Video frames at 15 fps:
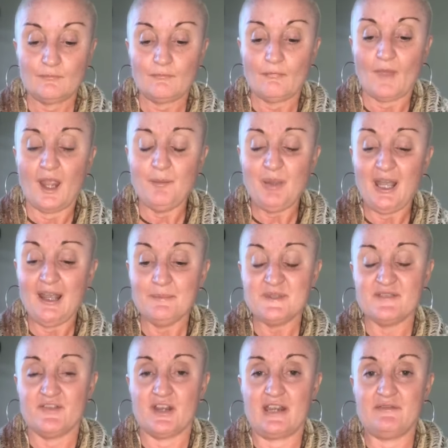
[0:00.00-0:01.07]
and perhaps if
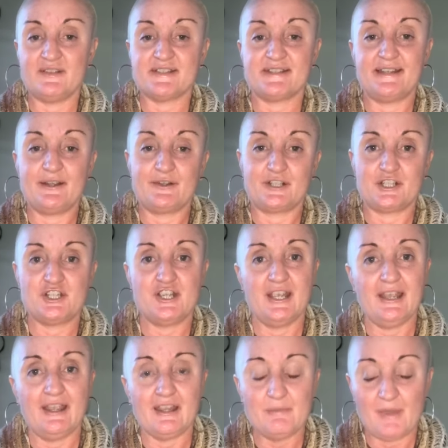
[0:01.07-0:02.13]
you're even sitting on a
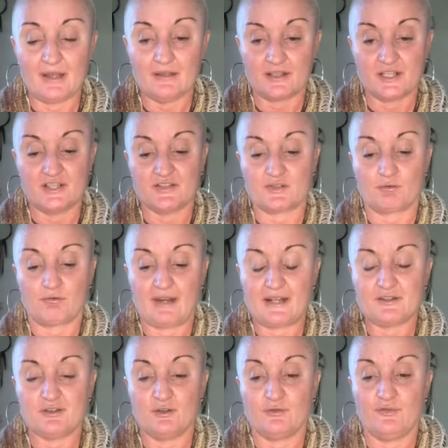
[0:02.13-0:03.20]
chair, you might like to just
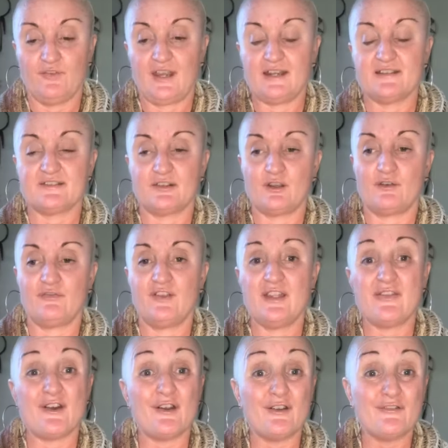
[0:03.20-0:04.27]
ground your feet, so your feet
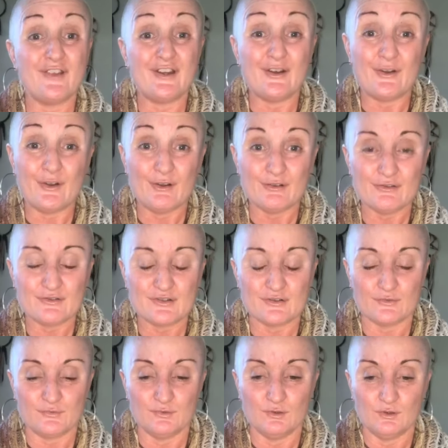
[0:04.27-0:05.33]
are earth to the
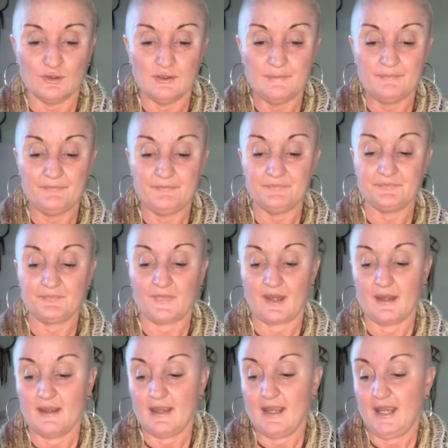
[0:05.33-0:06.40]
floor,
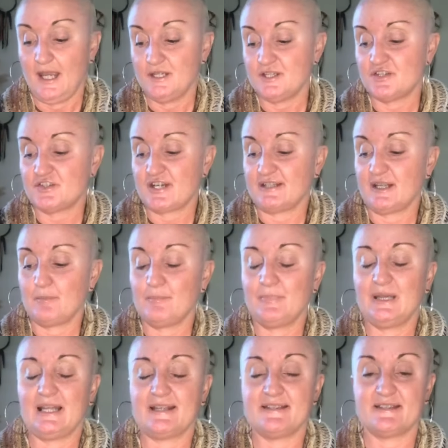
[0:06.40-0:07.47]
and just gently
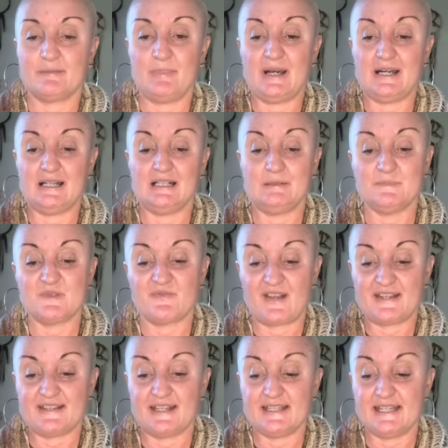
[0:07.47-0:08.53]
place the palms
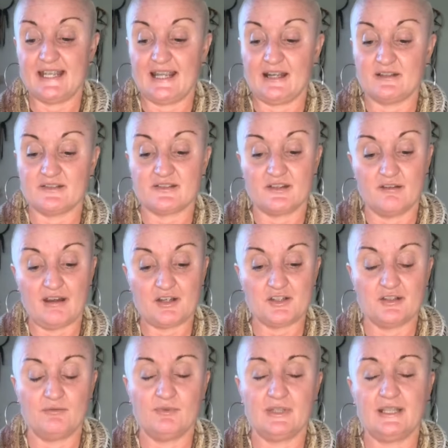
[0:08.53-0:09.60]
facing down, so you're
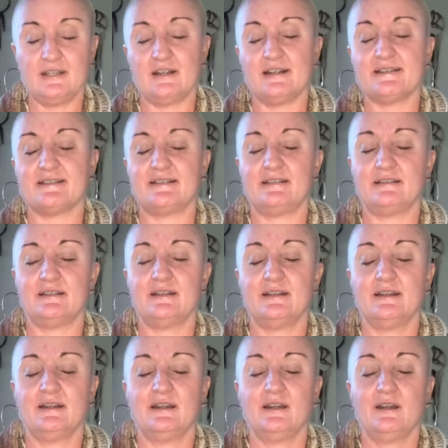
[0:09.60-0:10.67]
actually really nice and
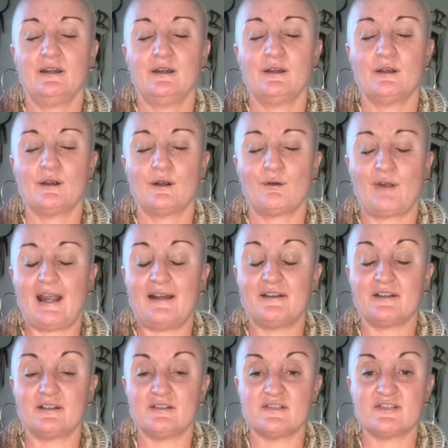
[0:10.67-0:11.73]

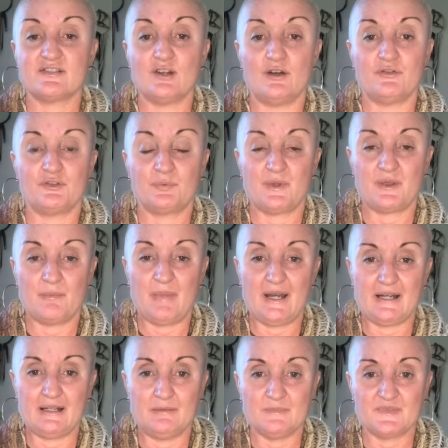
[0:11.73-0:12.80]
grounded and soft with the
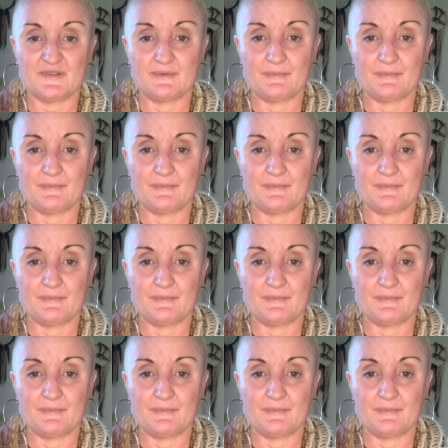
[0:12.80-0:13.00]
palms.